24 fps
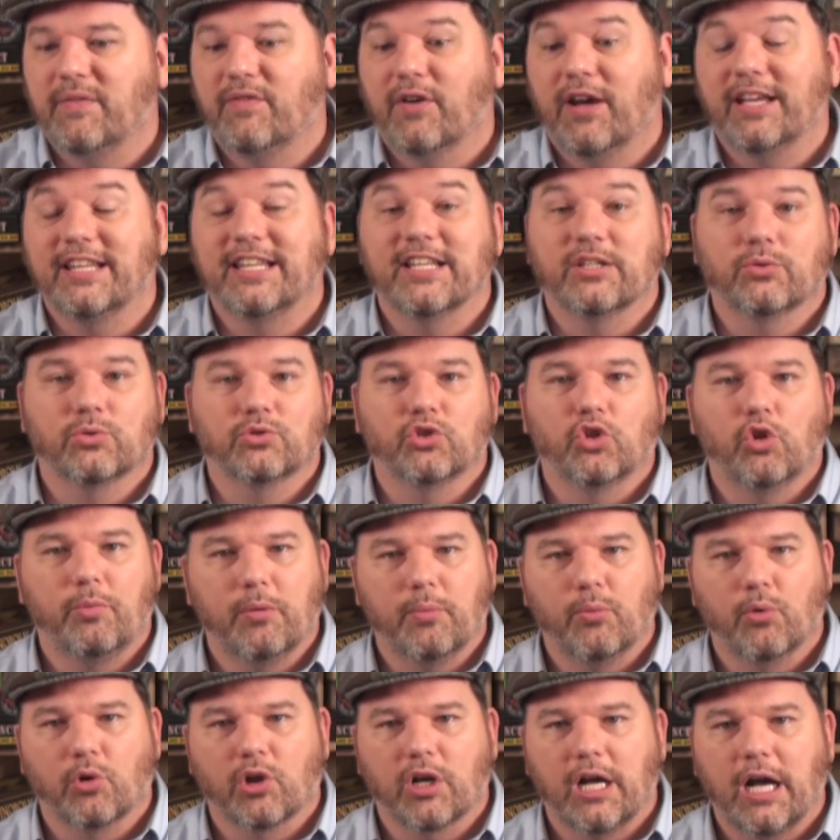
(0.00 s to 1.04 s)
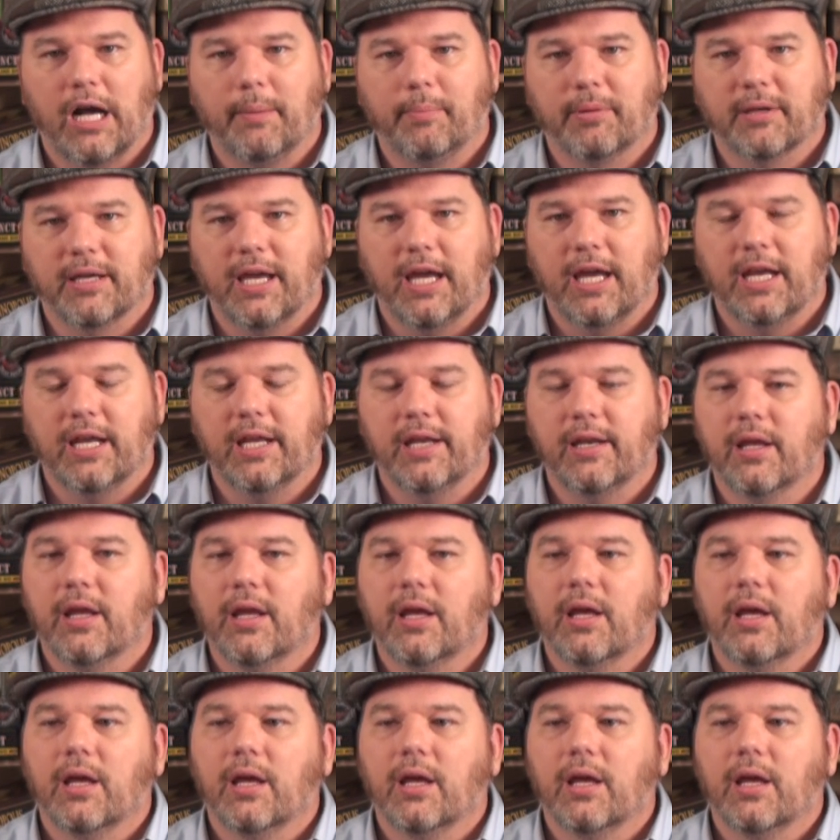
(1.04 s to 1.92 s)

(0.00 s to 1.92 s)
They felt like this was a little bit more complicated.